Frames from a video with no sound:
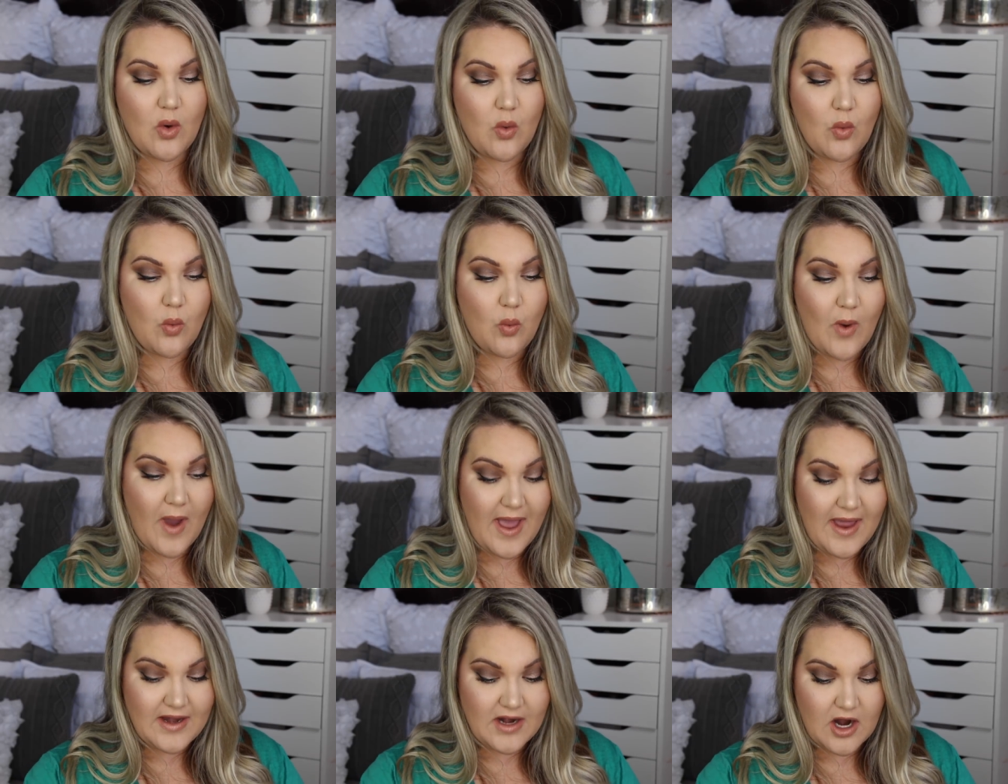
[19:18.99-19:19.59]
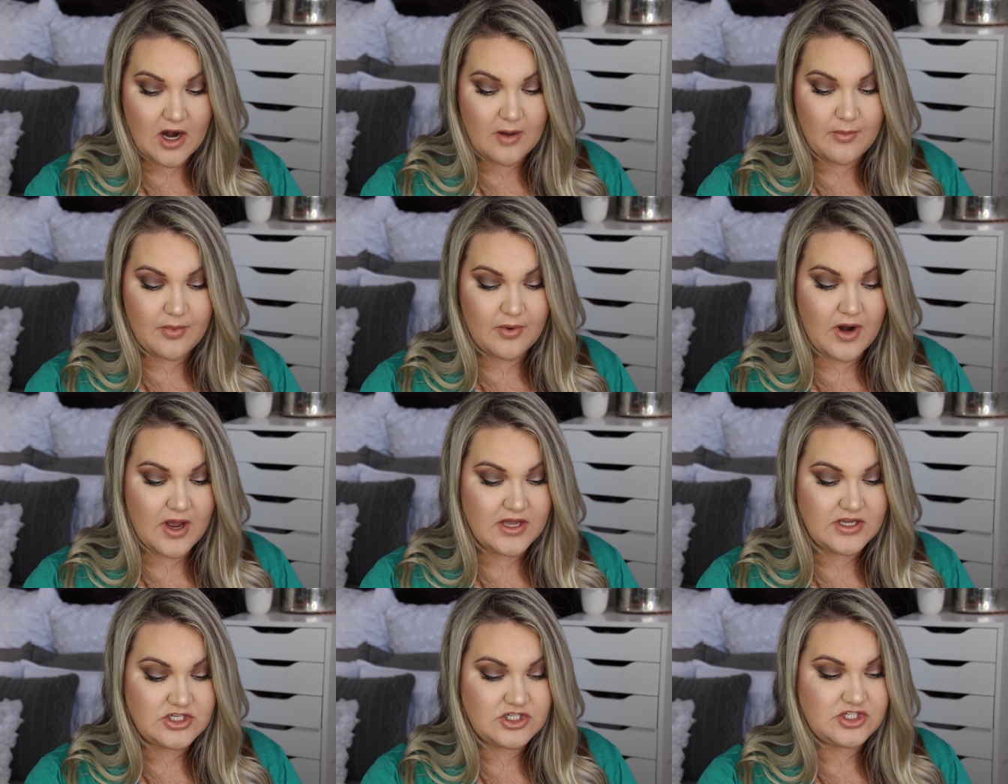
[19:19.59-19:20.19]
wet our
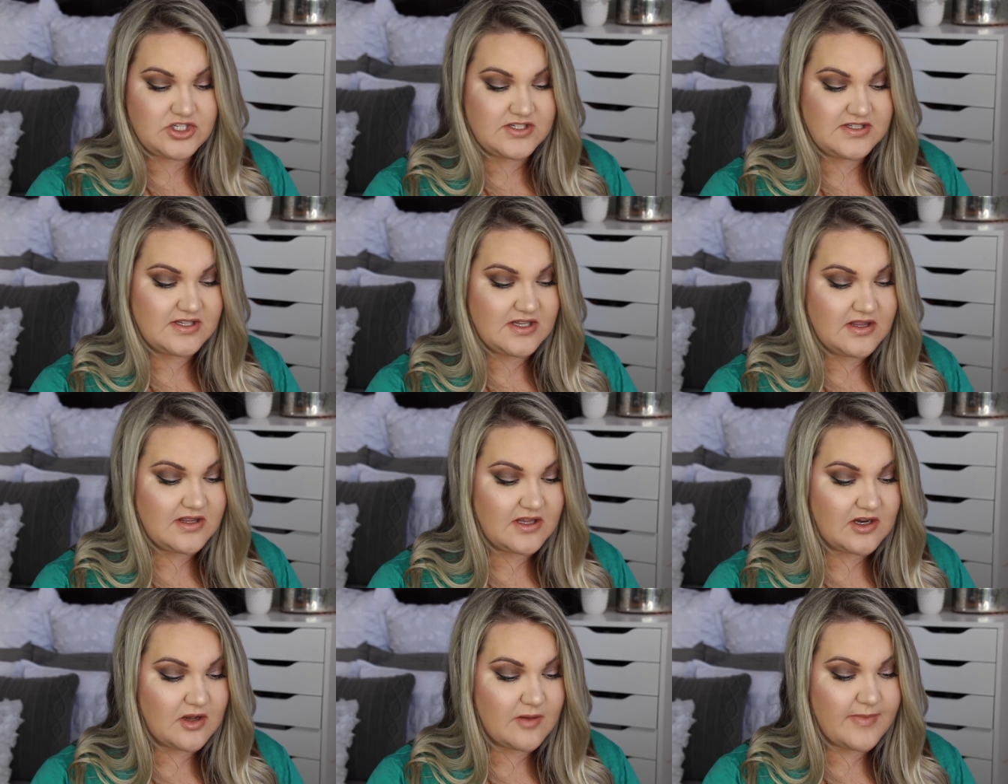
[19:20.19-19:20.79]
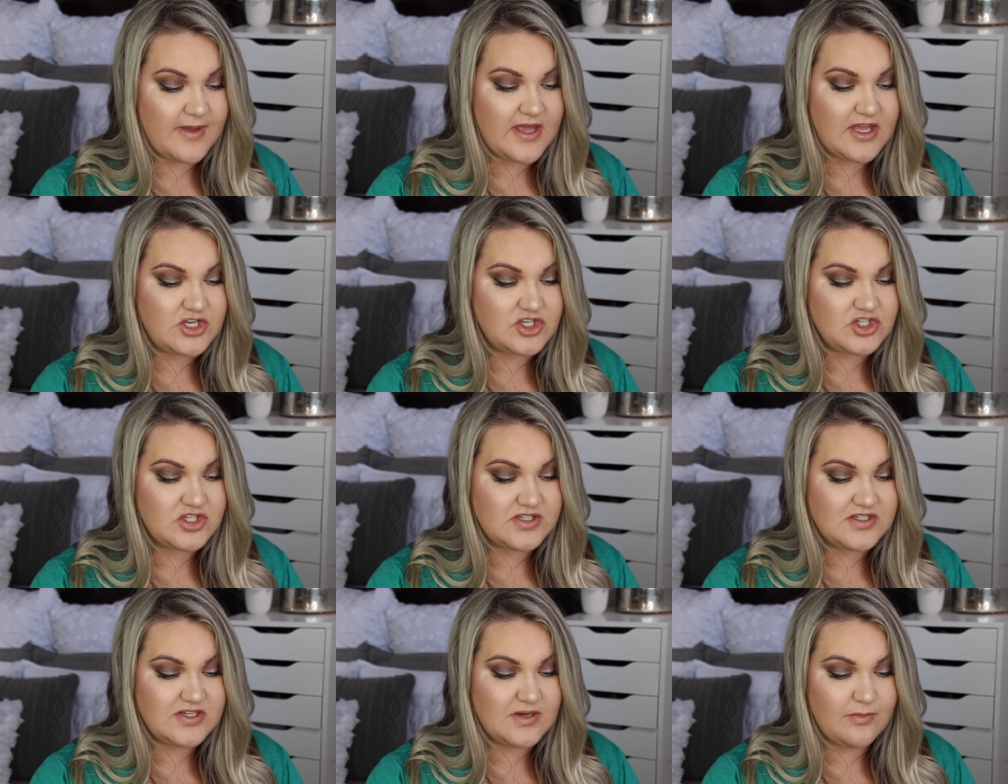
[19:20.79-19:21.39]
brush just a little bit
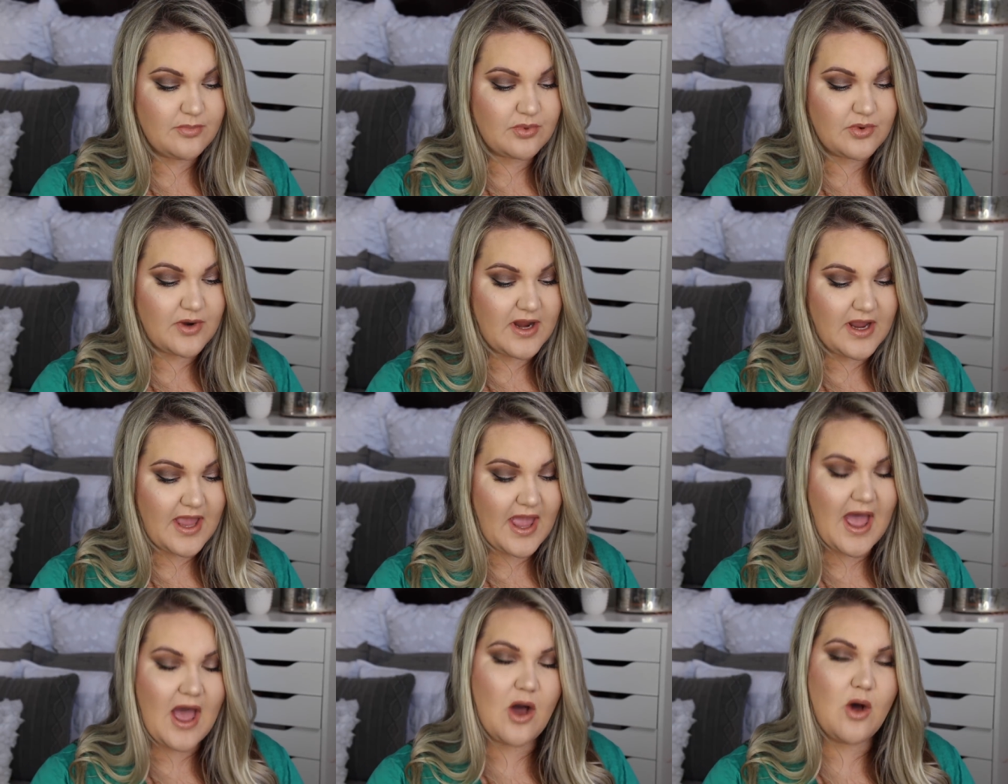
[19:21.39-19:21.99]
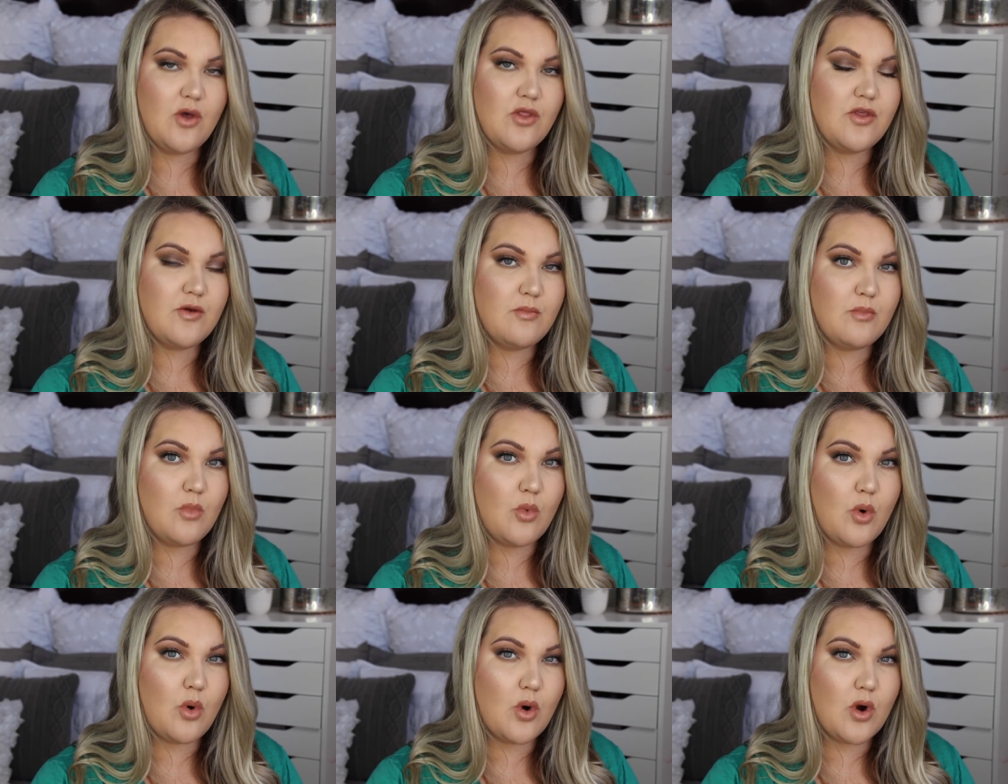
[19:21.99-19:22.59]
just to bring out the
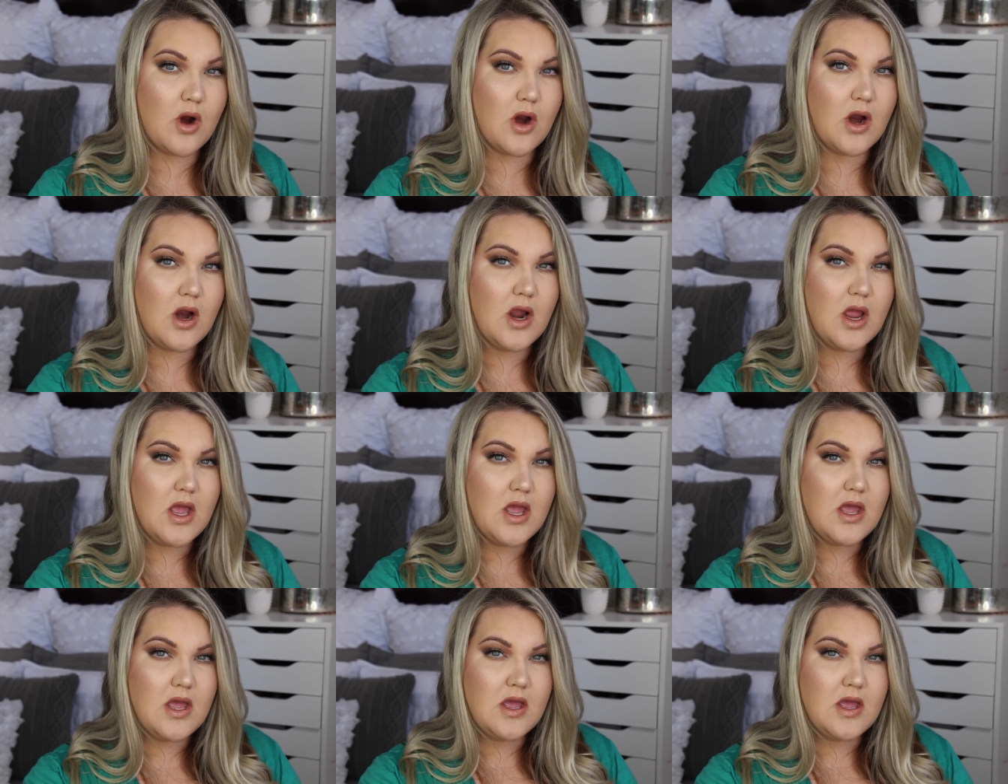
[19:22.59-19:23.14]
more